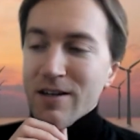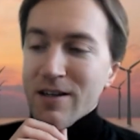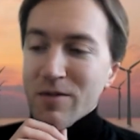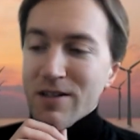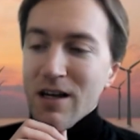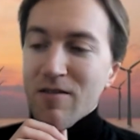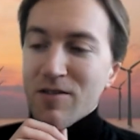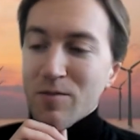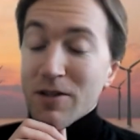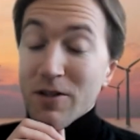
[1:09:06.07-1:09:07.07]
themselves,
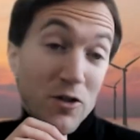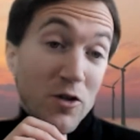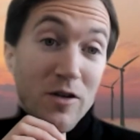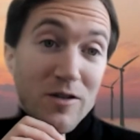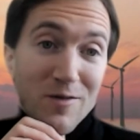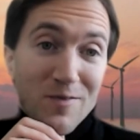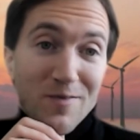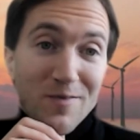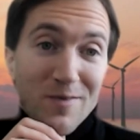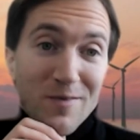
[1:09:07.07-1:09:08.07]
but the
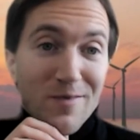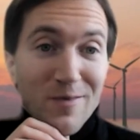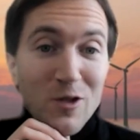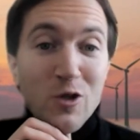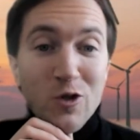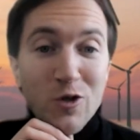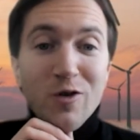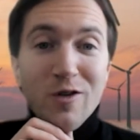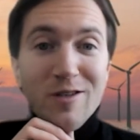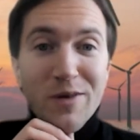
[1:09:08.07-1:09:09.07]

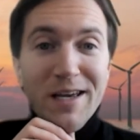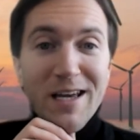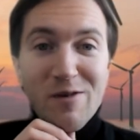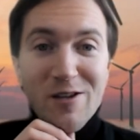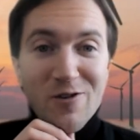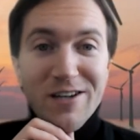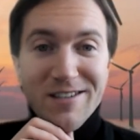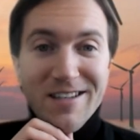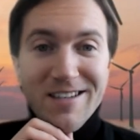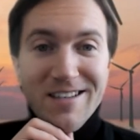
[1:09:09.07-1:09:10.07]
students became
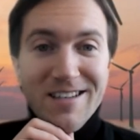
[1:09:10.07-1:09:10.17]
interested,